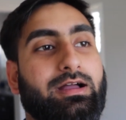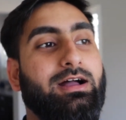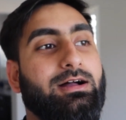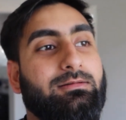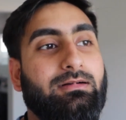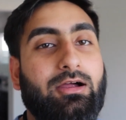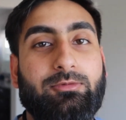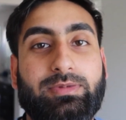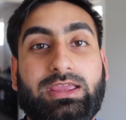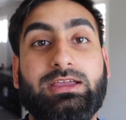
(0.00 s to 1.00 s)

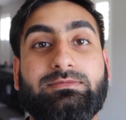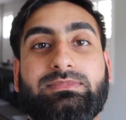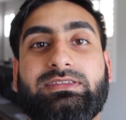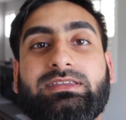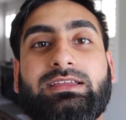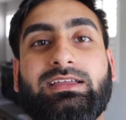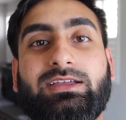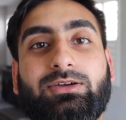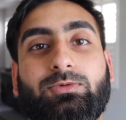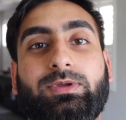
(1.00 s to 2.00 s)
RPMs,
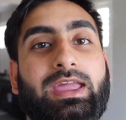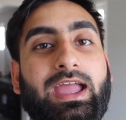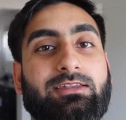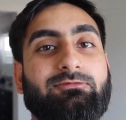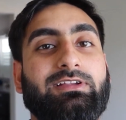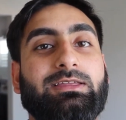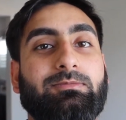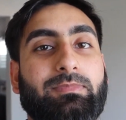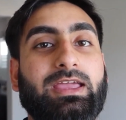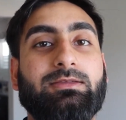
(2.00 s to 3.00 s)
we can't really
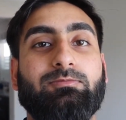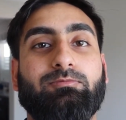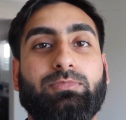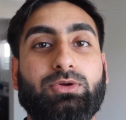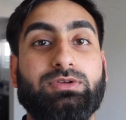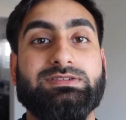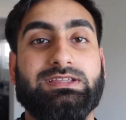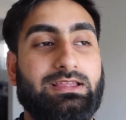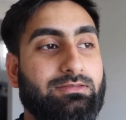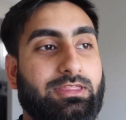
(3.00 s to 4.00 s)
make boost,
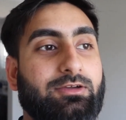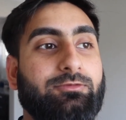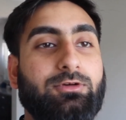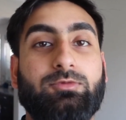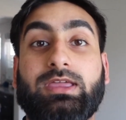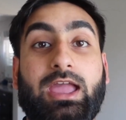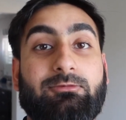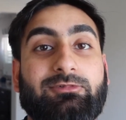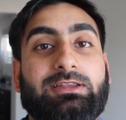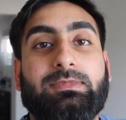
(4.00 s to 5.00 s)
therefore we
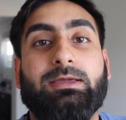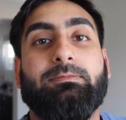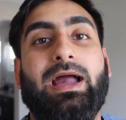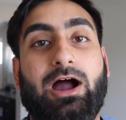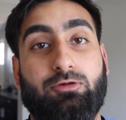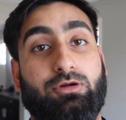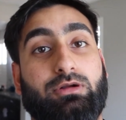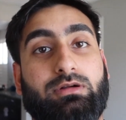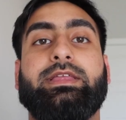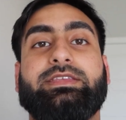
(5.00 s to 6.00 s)
can't really make power.
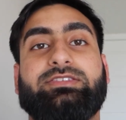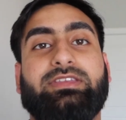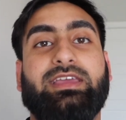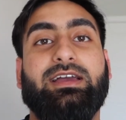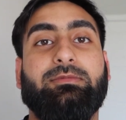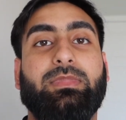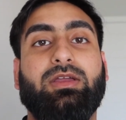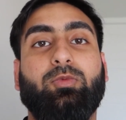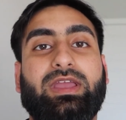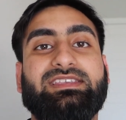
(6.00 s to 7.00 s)
So yeah, my
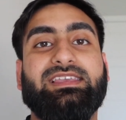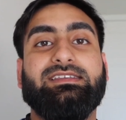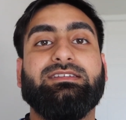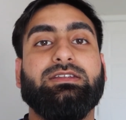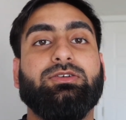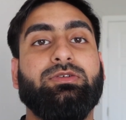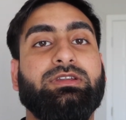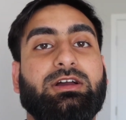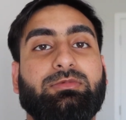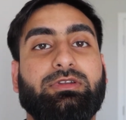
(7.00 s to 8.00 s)
wastegate is gonna go in
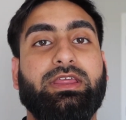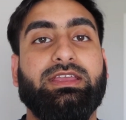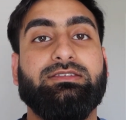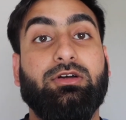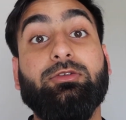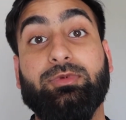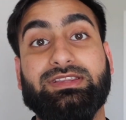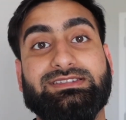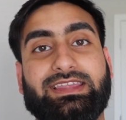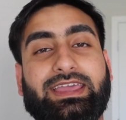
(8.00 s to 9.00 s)
a couple of days on
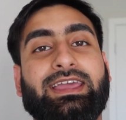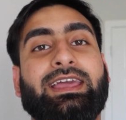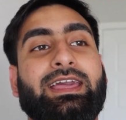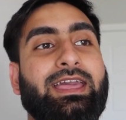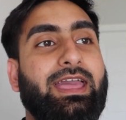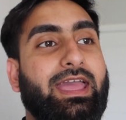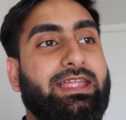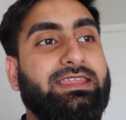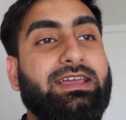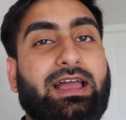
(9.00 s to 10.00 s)
Wednesday.
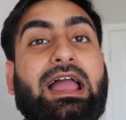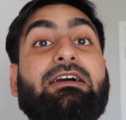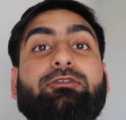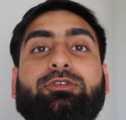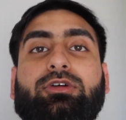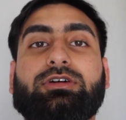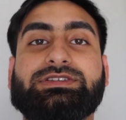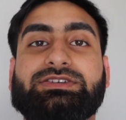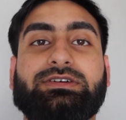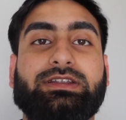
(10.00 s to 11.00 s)
And yeah, I have
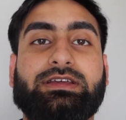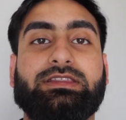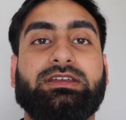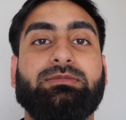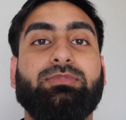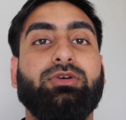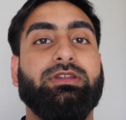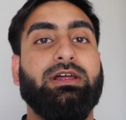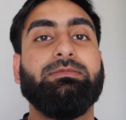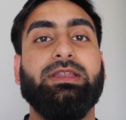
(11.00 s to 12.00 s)
also another
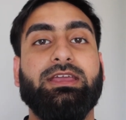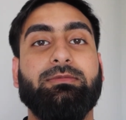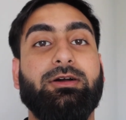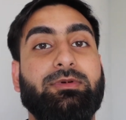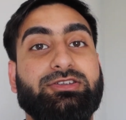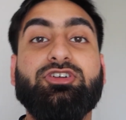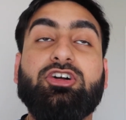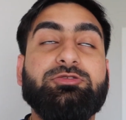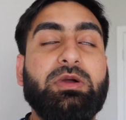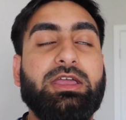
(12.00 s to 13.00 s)
important update about my
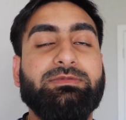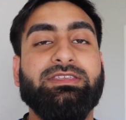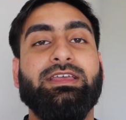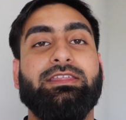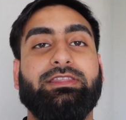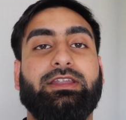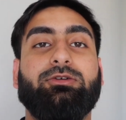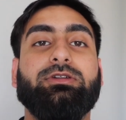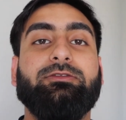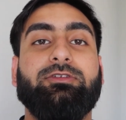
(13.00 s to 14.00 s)
charge pipes that I
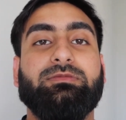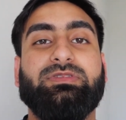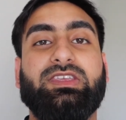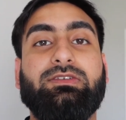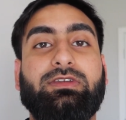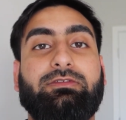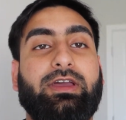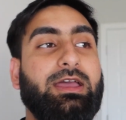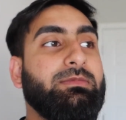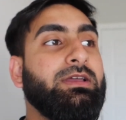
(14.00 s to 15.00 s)
ordered from CV
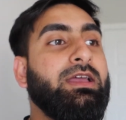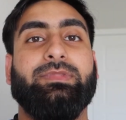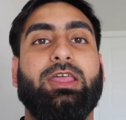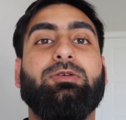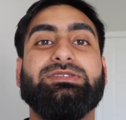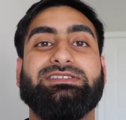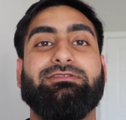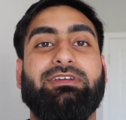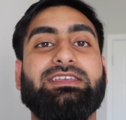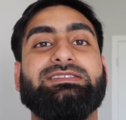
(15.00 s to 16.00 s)
Fab. It was
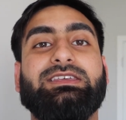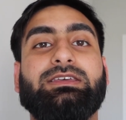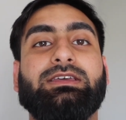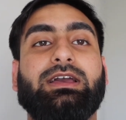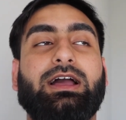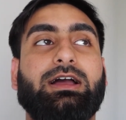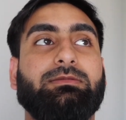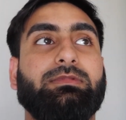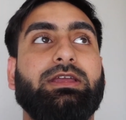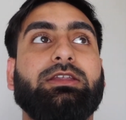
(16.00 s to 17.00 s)
the racing
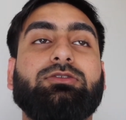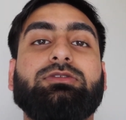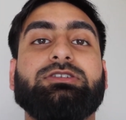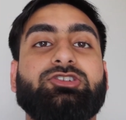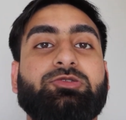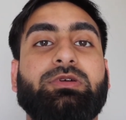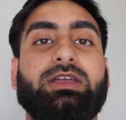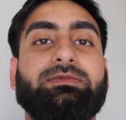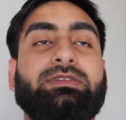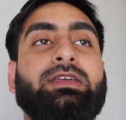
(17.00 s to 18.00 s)
intercooler charge
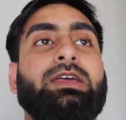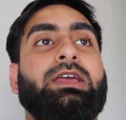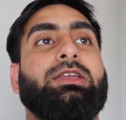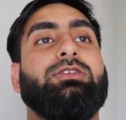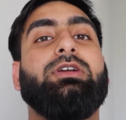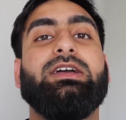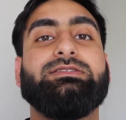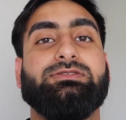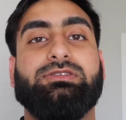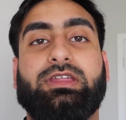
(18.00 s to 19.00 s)
pipes. You
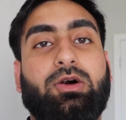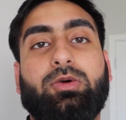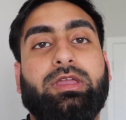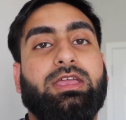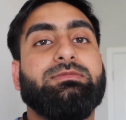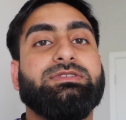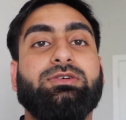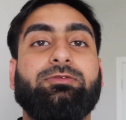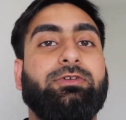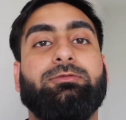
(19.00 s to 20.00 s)
guys know the OEMs
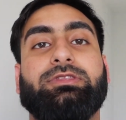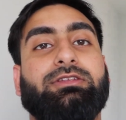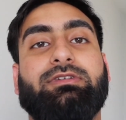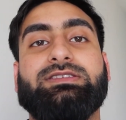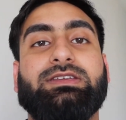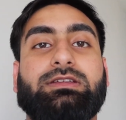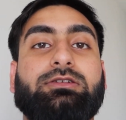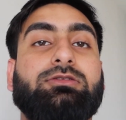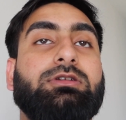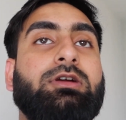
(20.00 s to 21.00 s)
don't fit with the racing
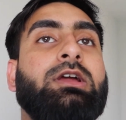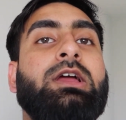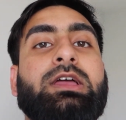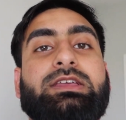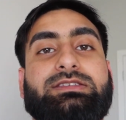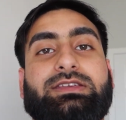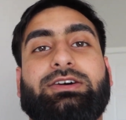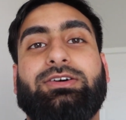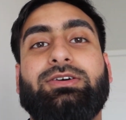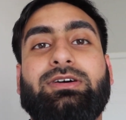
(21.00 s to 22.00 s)
intercooler,
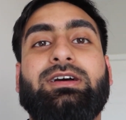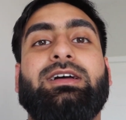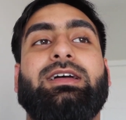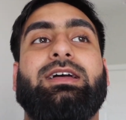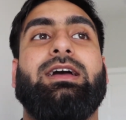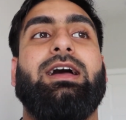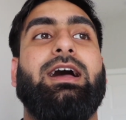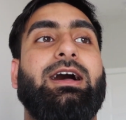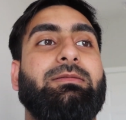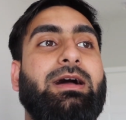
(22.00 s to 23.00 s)
so
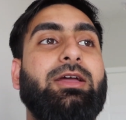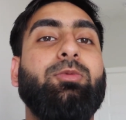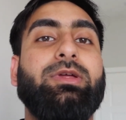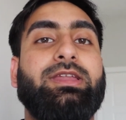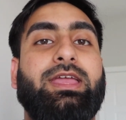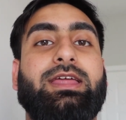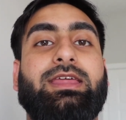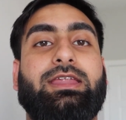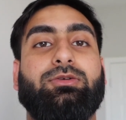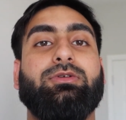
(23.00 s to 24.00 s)
I went ahead
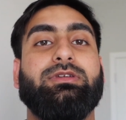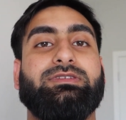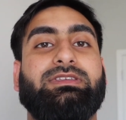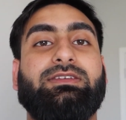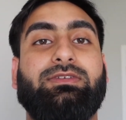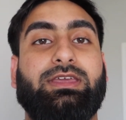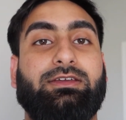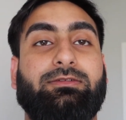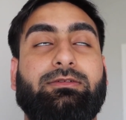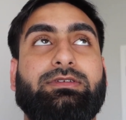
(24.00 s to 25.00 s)
and ordered
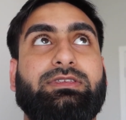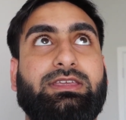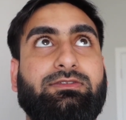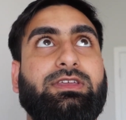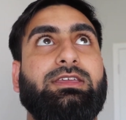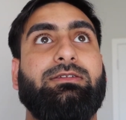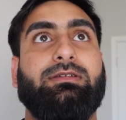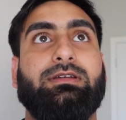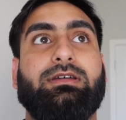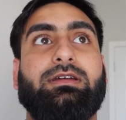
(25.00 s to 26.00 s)

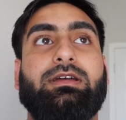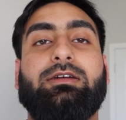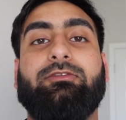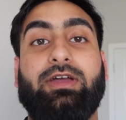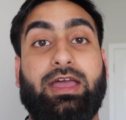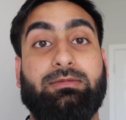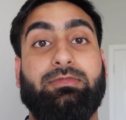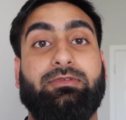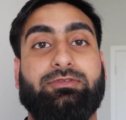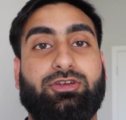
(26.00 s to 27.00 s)
CV
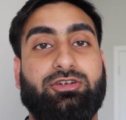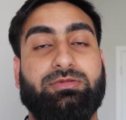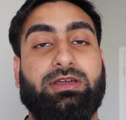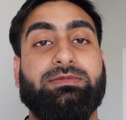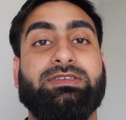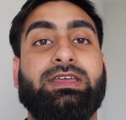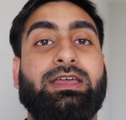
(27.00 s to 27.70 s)
Fab charge pipes.